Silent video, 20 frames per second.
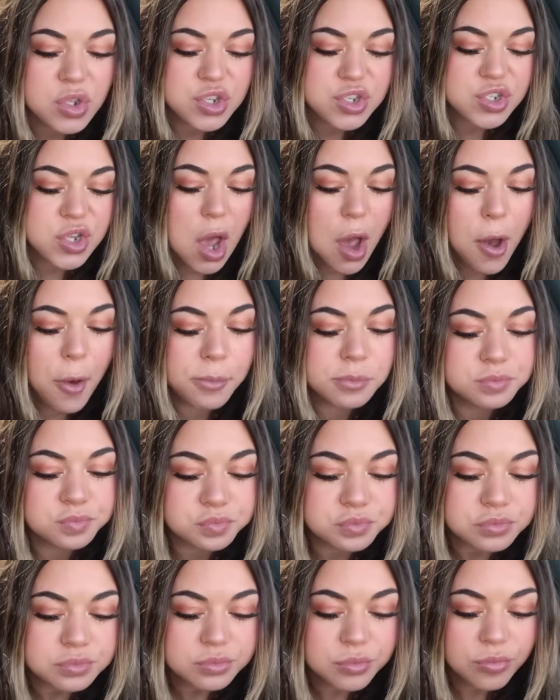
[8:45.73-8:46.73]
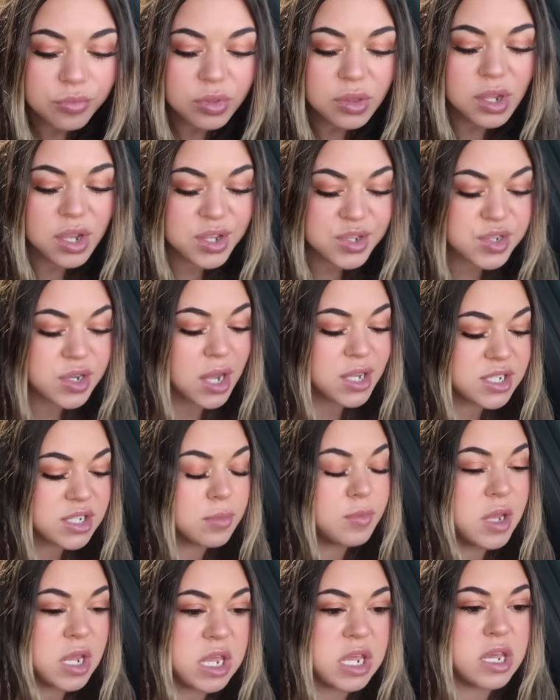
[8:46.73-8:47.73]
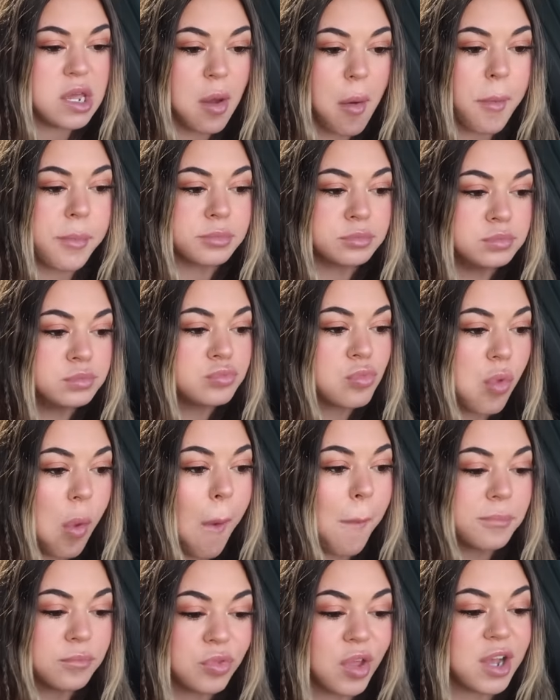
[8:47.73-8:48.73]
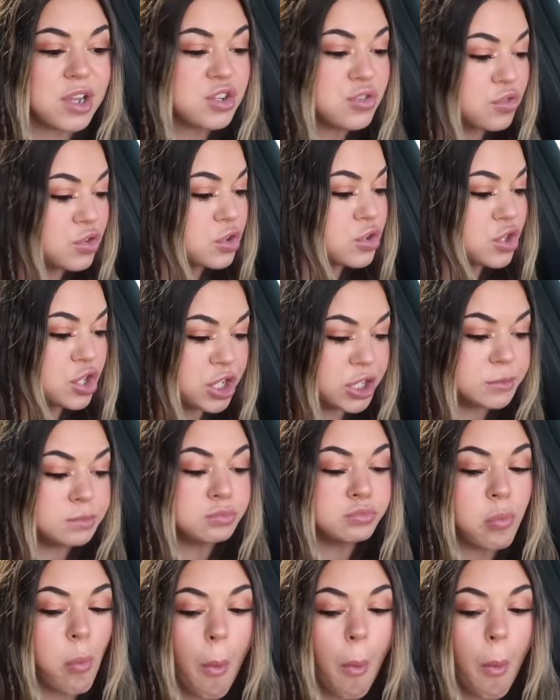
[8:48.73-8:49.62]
So, it's got some heat, that's for sure.